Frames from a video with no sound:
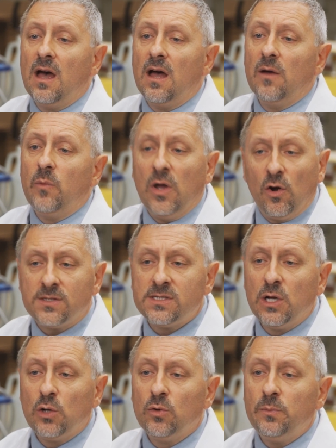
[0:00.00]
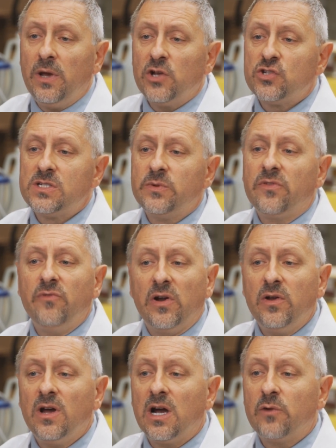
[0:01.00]
We also include patients with
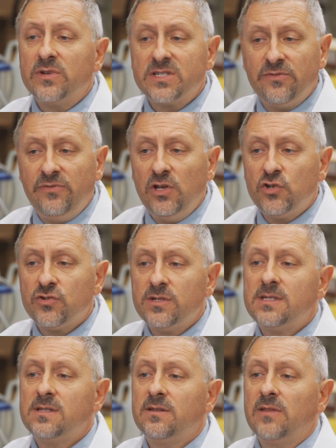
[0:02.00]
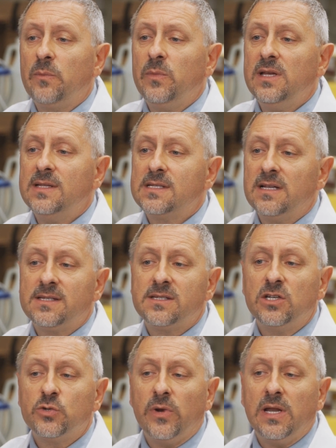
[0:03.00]
very high-risk features, that means less
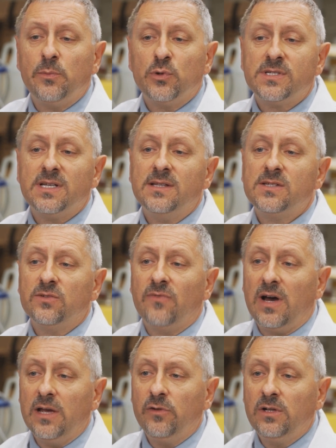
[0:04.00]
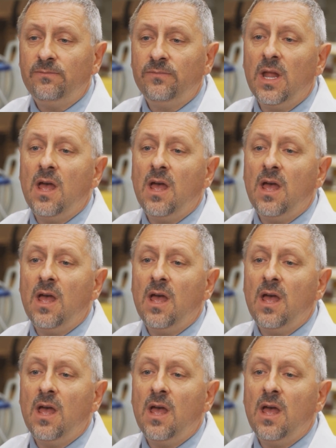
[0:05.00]
than 20% survival,